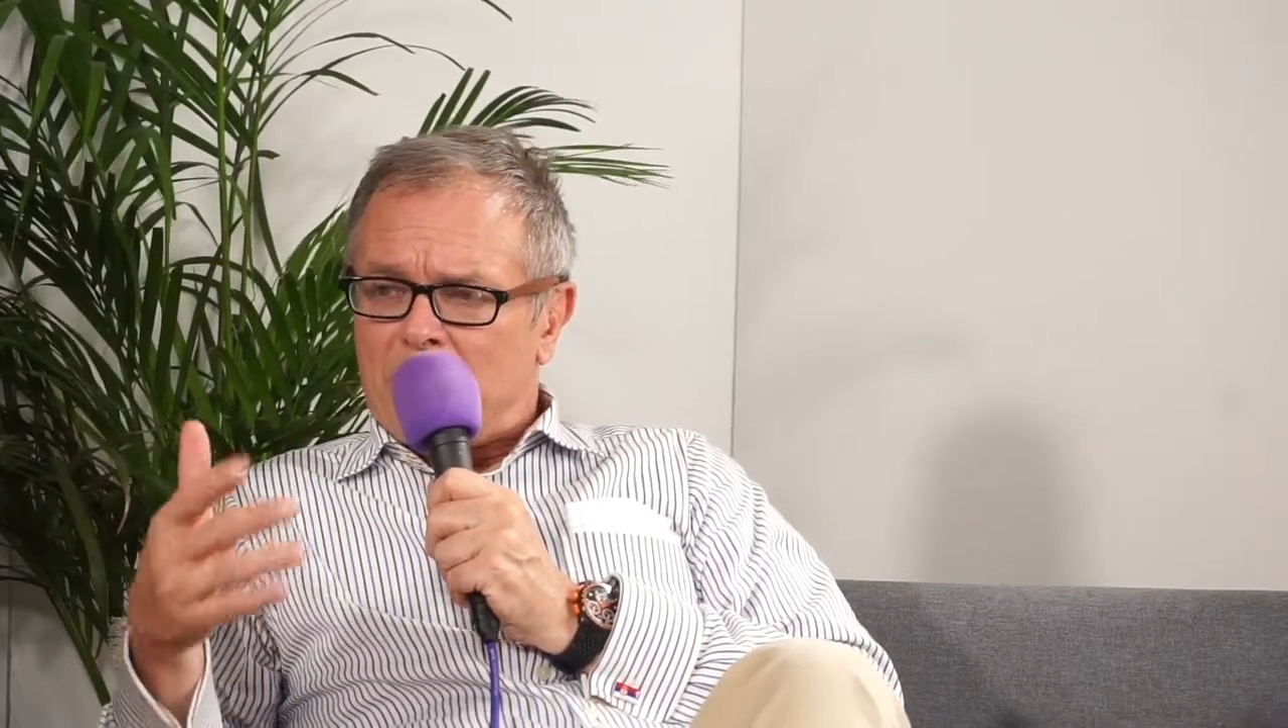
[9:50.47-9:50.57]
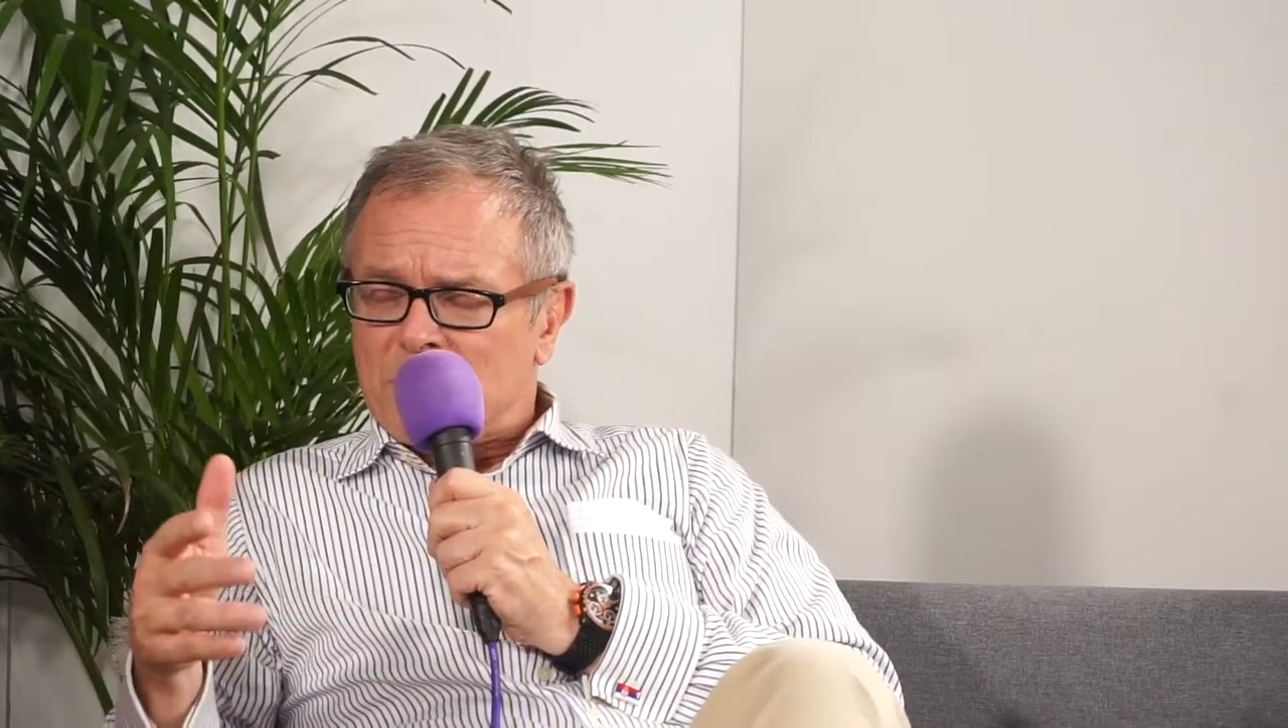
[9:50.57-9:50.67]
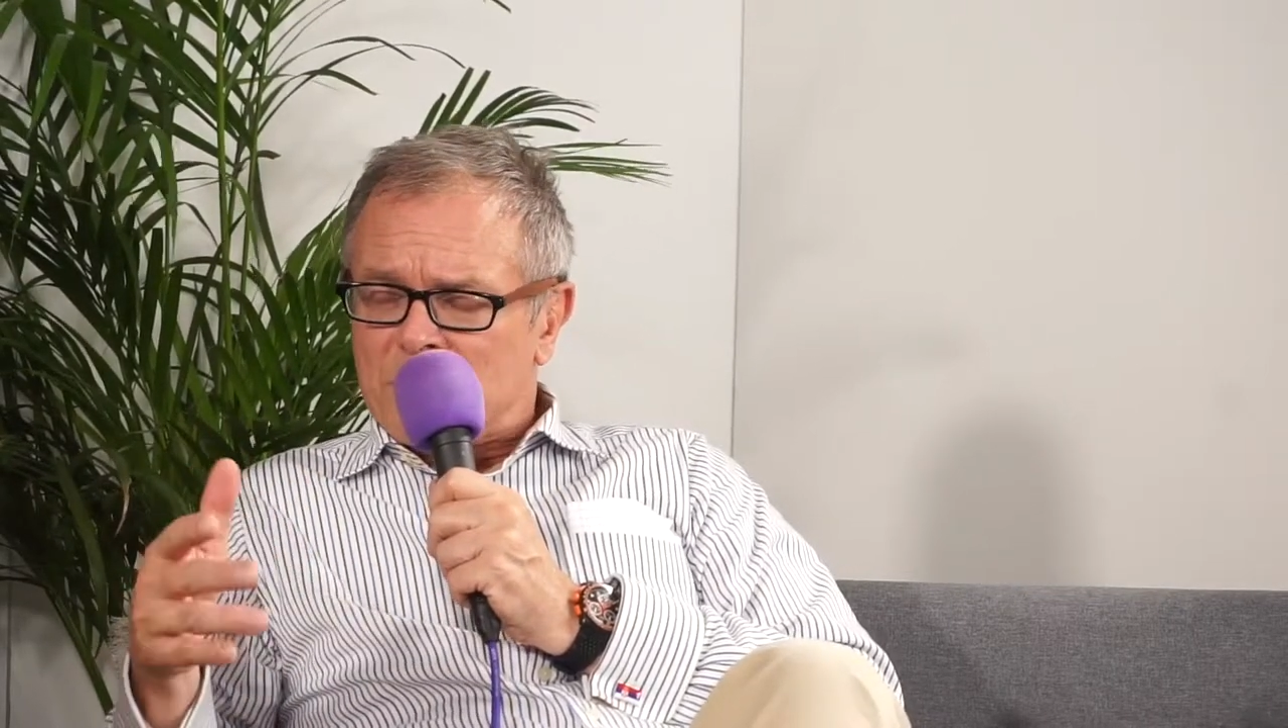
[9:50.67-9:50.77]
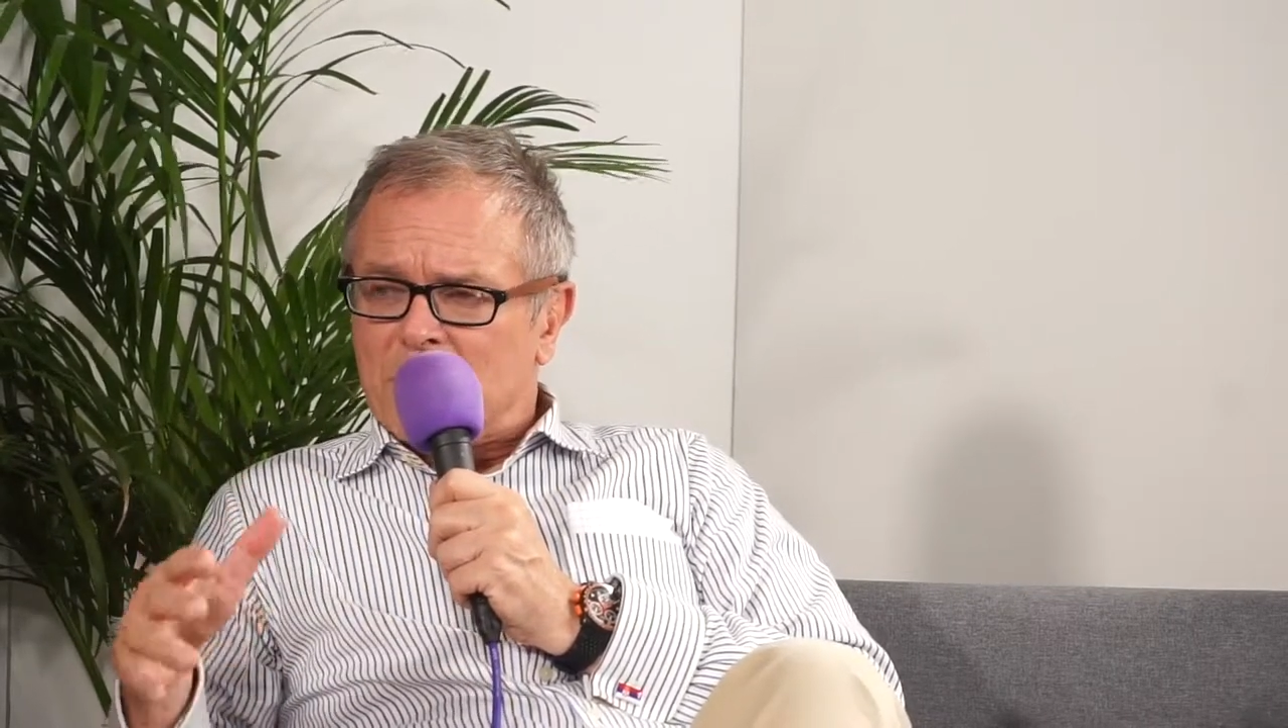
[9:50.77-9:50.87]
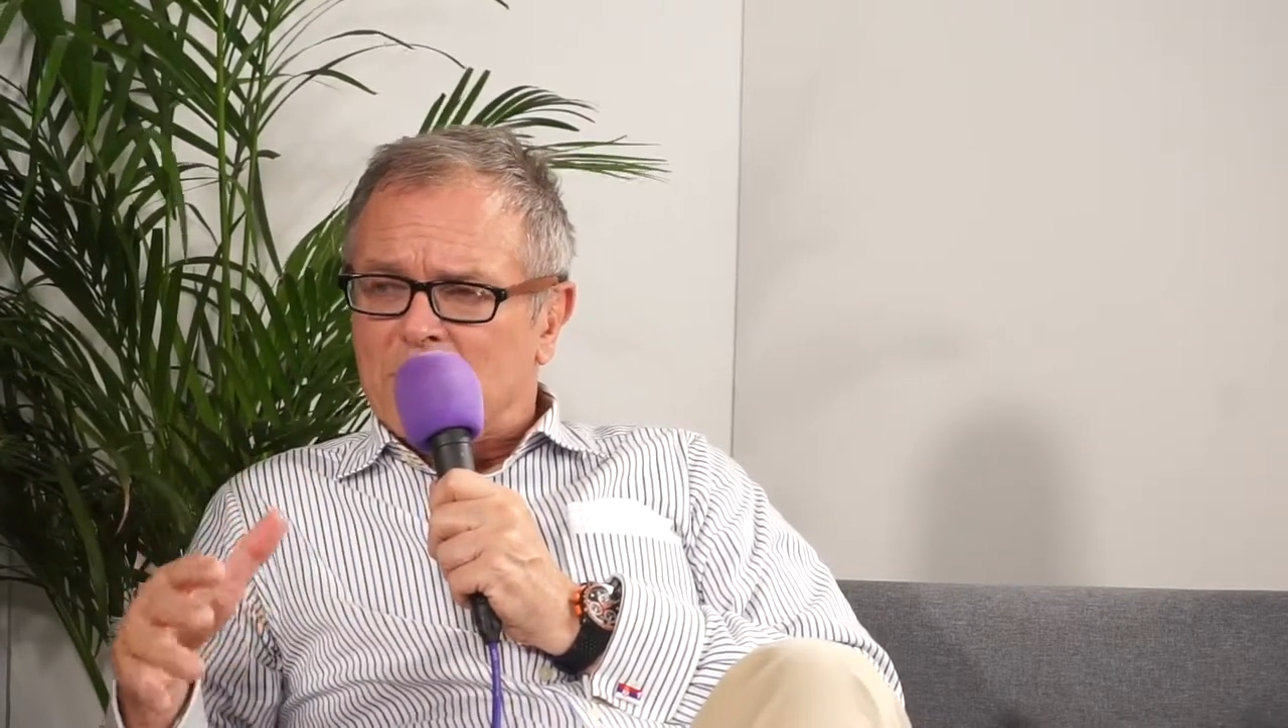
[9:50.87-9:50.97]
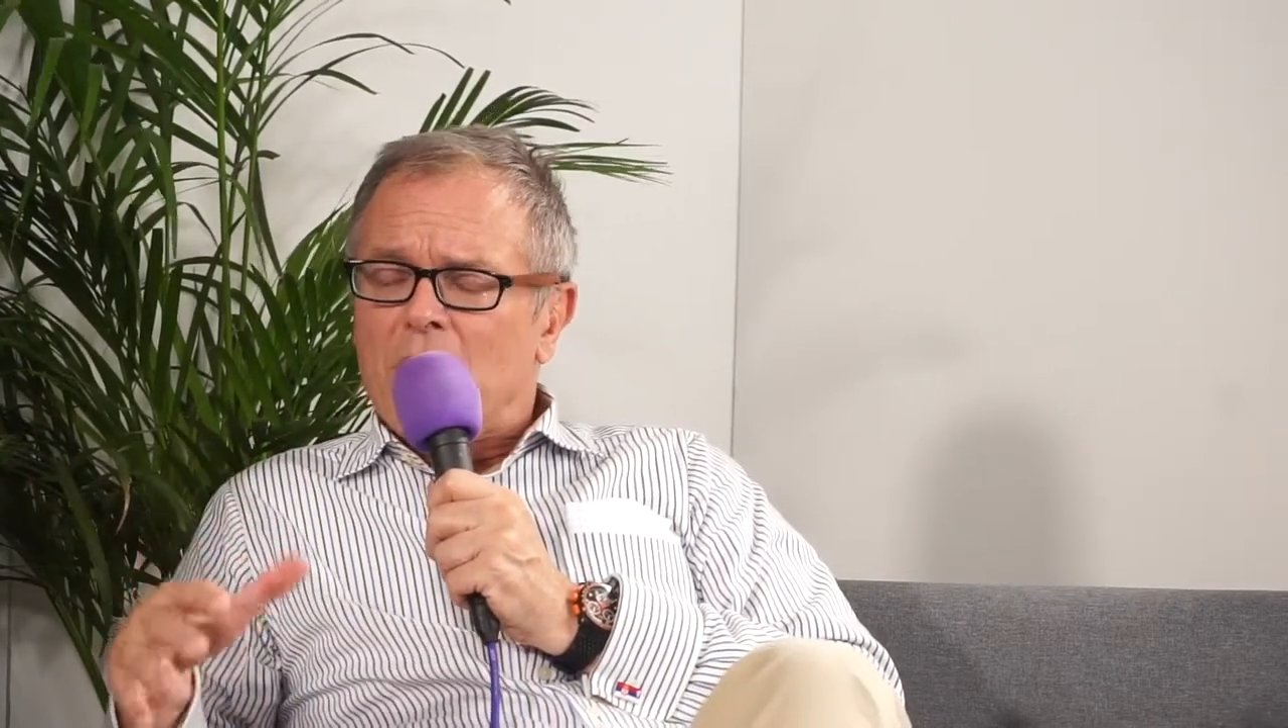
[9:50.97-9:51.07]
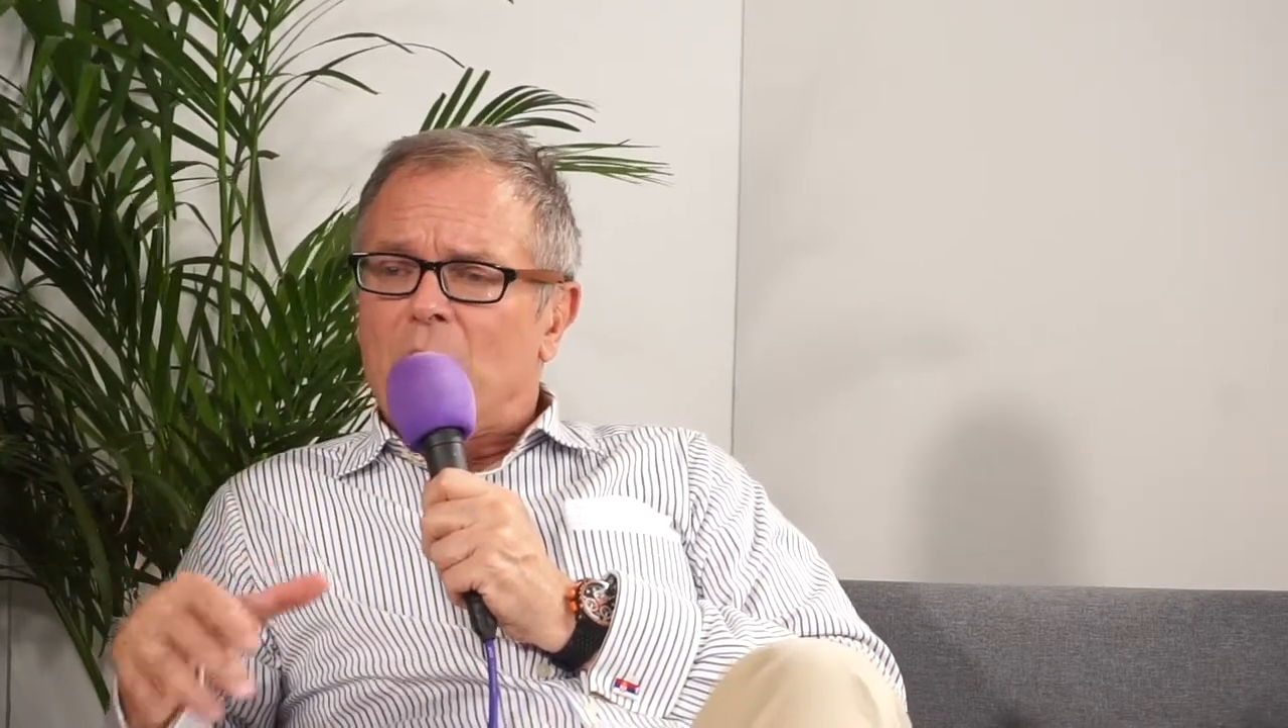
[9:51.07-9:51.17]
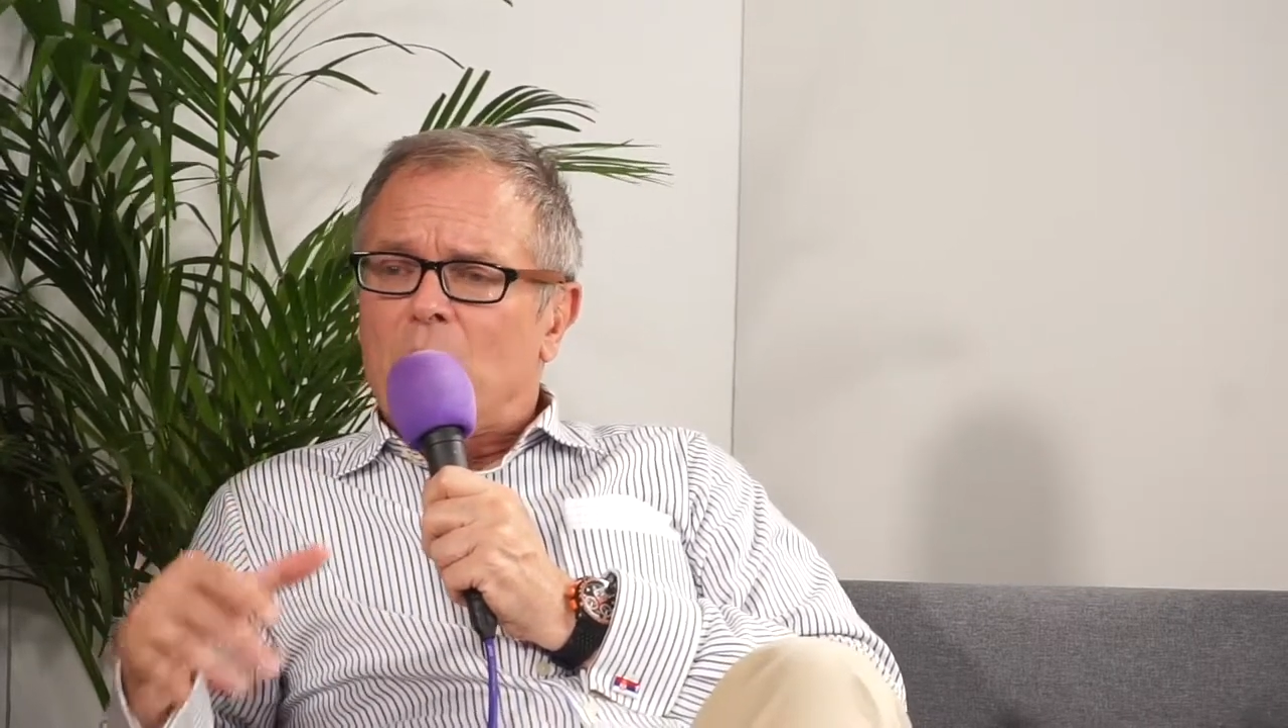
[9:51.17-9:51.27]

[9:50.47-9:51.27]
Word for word: themselves.